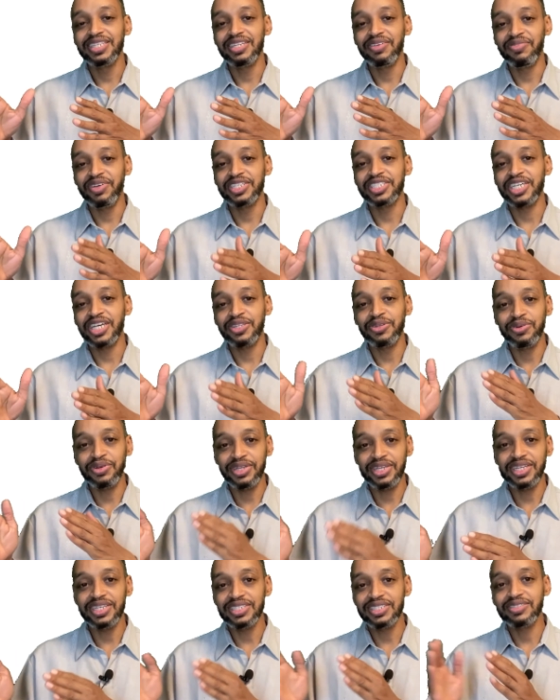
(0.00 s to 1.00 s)
the first
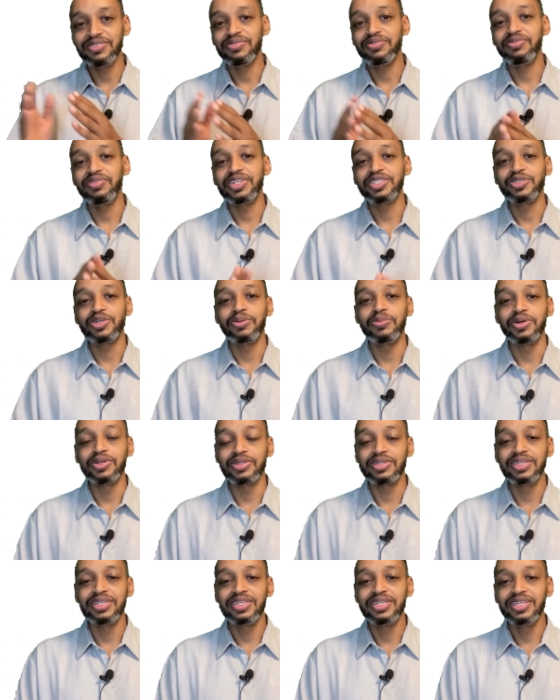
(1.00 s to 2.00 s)
category is fixed
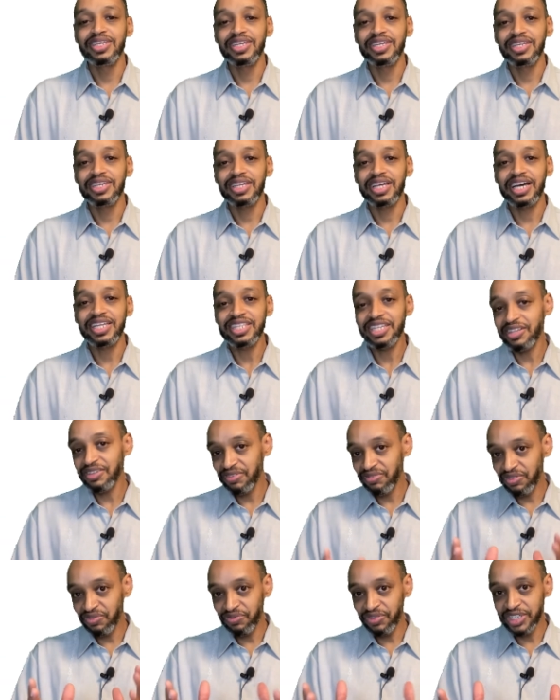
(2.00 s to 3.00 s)
robot under
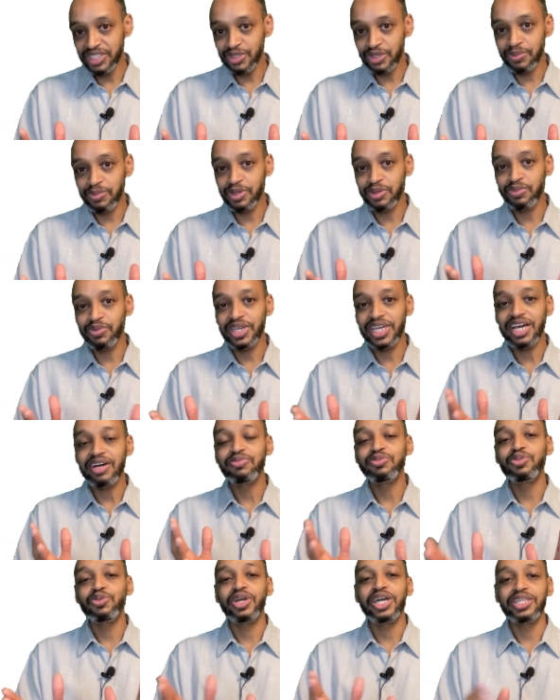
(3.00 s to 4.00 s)
even fixed robot we
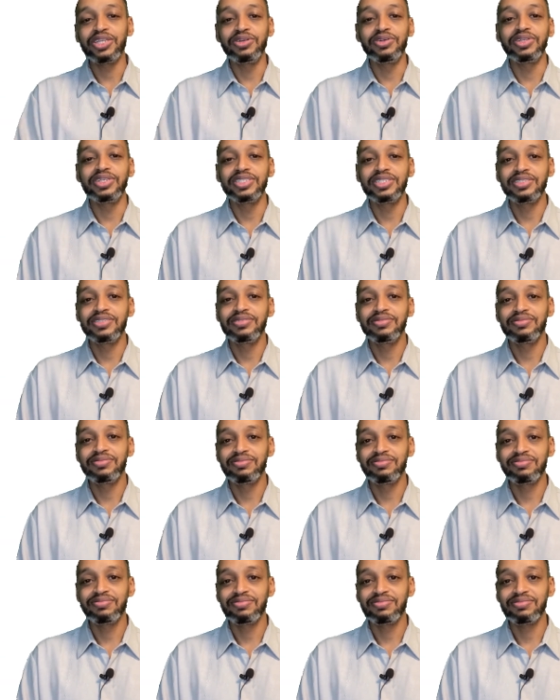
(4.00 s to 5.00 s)
have two categories
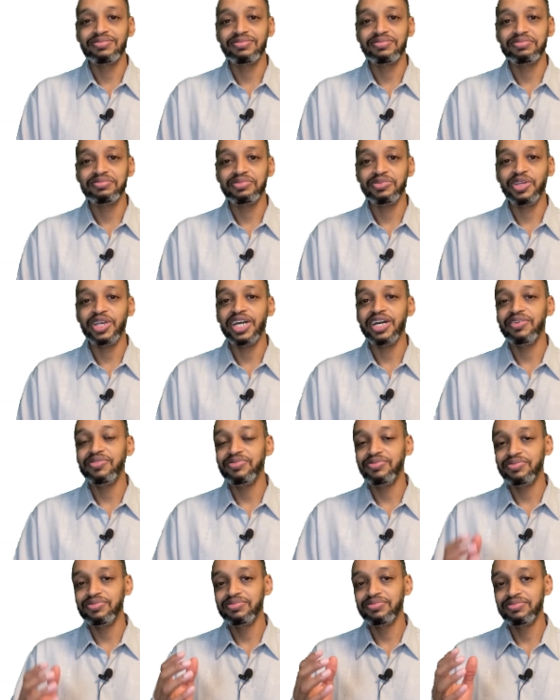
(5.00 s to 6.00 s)
you
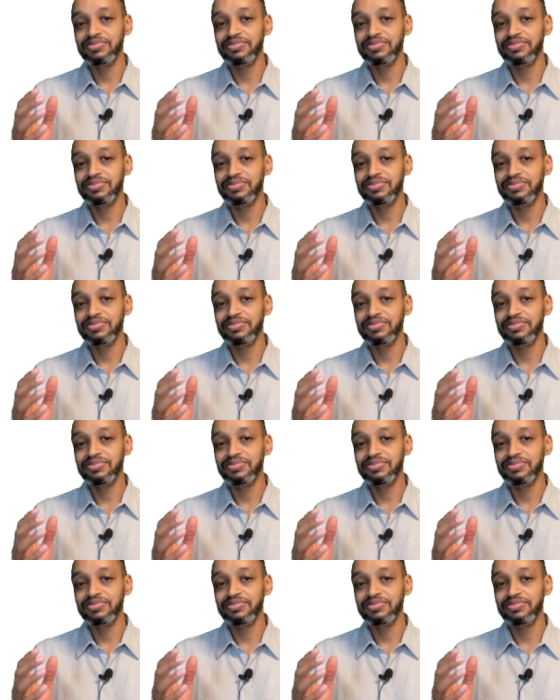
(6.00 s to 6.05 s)
have